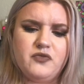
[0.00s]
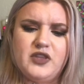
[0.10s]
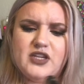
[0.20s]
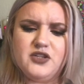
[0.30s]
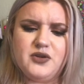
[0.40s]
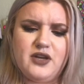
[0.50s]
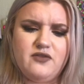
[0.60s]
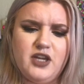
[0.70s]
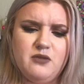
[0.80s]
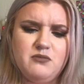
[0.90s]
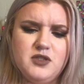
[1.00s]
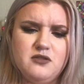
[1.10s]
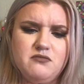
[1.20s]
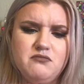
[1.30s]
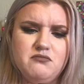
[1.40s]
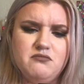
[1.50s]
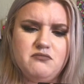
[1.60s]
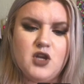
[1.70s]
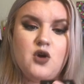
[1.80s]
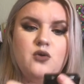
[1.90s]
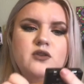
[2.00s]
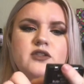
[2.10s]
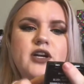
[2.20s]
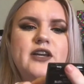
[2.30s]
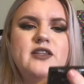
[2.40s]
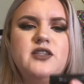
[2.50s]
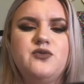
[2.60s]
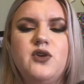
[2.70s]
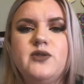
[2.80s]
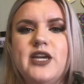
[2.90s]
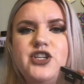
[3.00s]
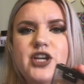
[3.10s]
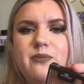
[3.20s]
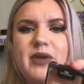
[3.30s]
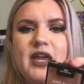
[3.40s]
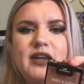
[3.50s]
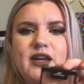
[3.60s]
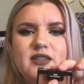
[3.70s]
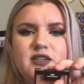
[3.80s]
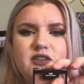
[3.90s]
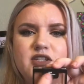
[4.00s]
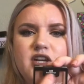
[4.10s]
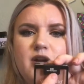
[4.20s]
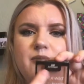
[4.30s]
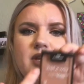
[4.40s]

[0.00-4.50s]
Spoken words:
They don't have names. Oh, sorry, this is Rosé Champagne. It has it on the top.